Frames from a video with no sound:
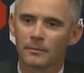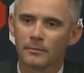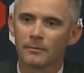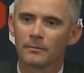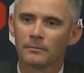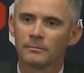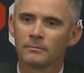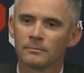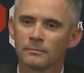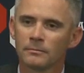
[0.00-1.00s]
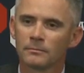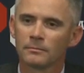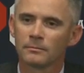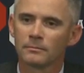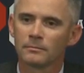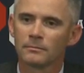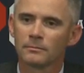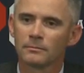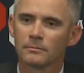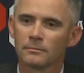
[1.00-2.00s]
Um, in your mind, watching
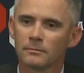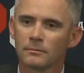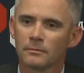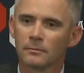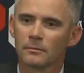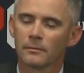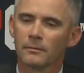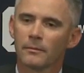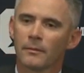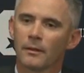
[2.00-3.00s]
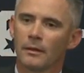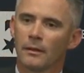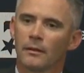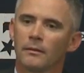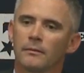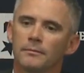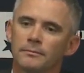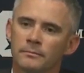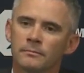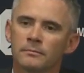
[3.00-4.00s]
the film, what's the biggest difference you see in
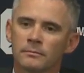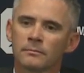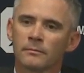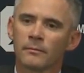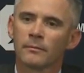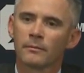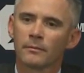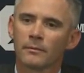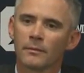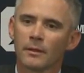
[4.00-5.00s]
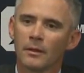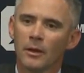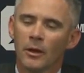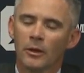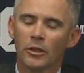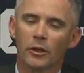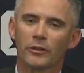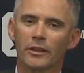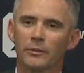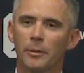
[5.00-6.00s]
the defense between men and you know,
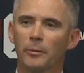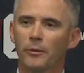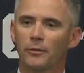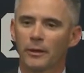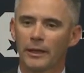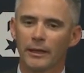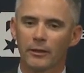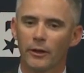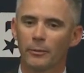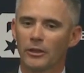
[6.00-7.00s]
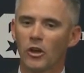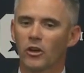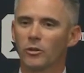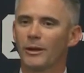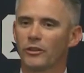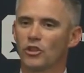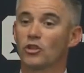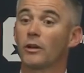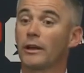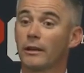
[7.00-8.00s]
things people forget. You know, everybody talks about the
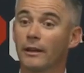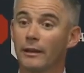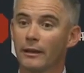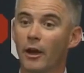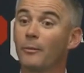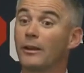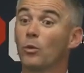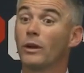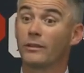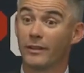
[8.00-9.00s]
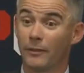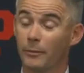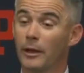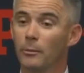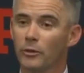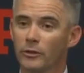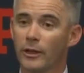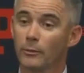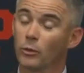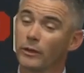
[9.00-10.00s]
streak and how many wins they've been able to
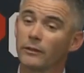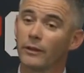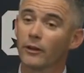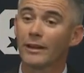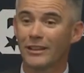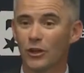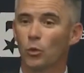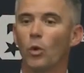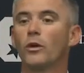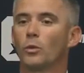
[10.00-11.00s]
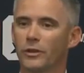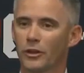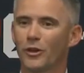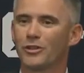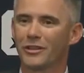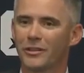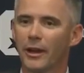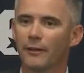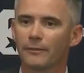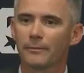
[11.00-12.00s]
establish. Well, this they're in year one with their coaching
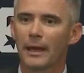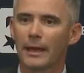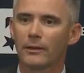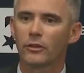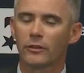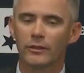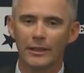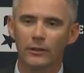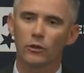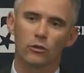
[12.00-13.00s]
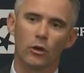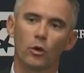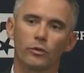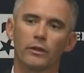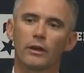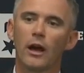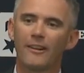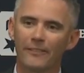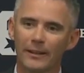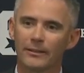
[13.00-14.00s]
staff, and to see the growth, the
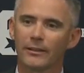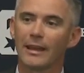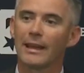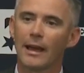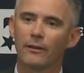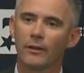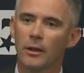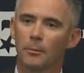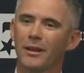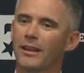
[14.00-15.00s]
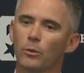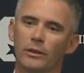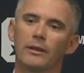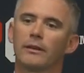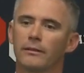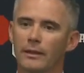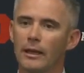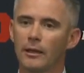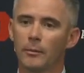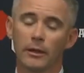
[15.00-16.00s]
confidence that they have playing within the
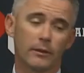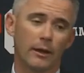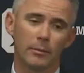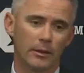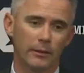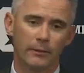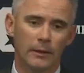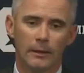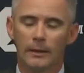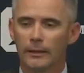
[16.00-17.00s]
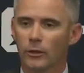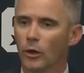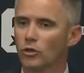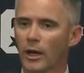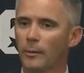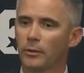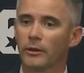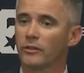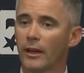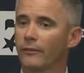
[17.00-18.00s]
scheme, I, I believe uh, you know, Coach Heupel
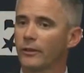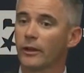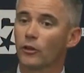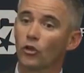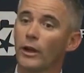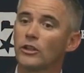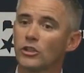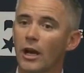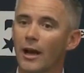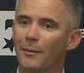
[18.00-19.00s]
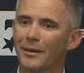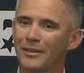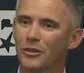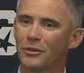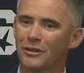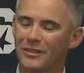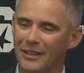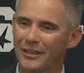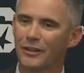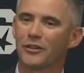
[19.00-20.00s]
and his staff done a great job, and you can
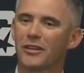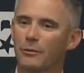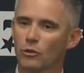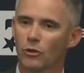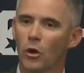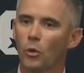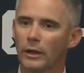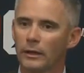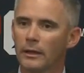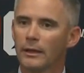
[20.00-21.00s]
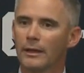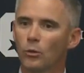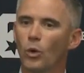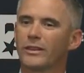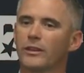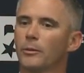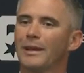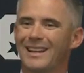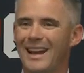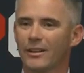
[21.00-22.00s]
see their team growing in what they're
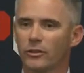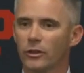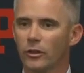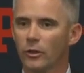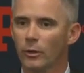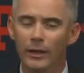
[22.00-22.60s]
being asked to do.